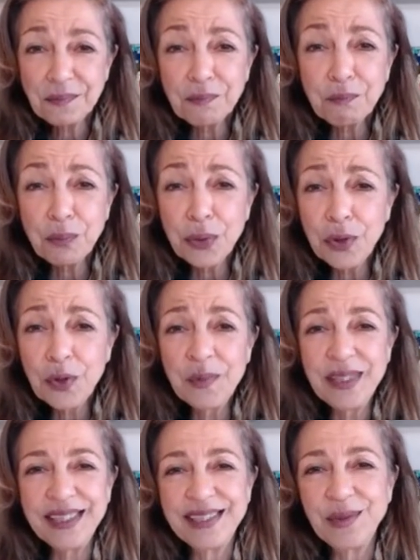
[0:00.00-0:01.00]

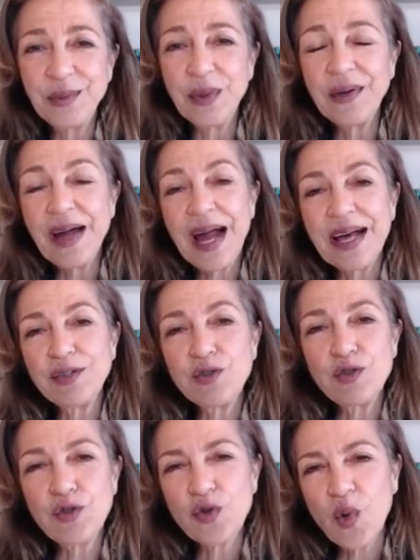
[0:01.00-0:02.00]
permanent whereas
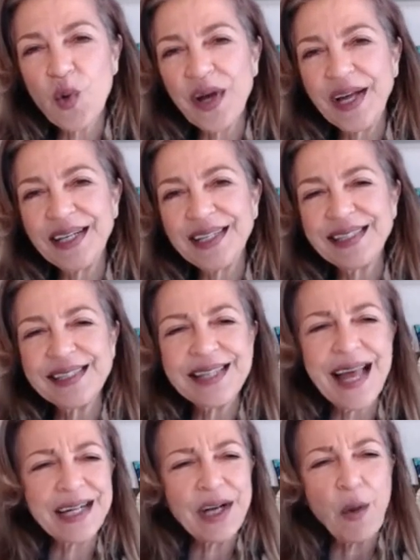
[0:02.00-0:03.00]
joy it's
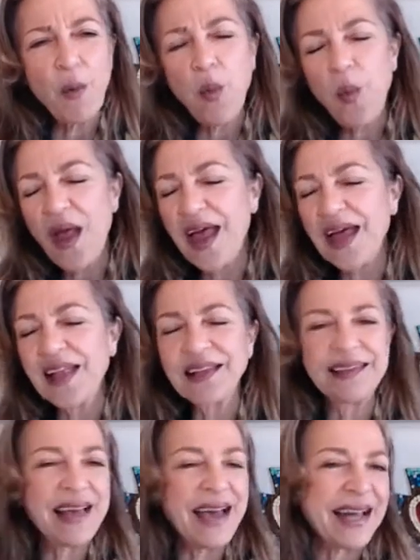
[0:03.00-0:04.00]
like a well
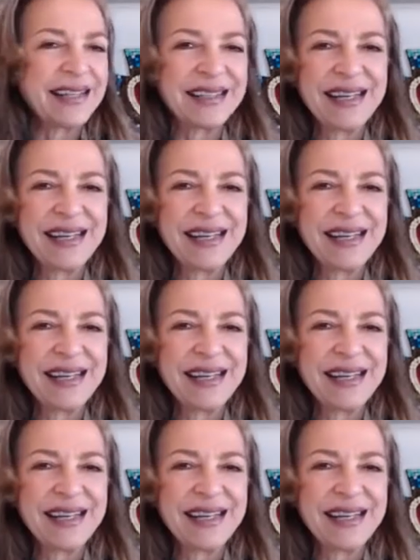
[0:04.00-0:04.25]
that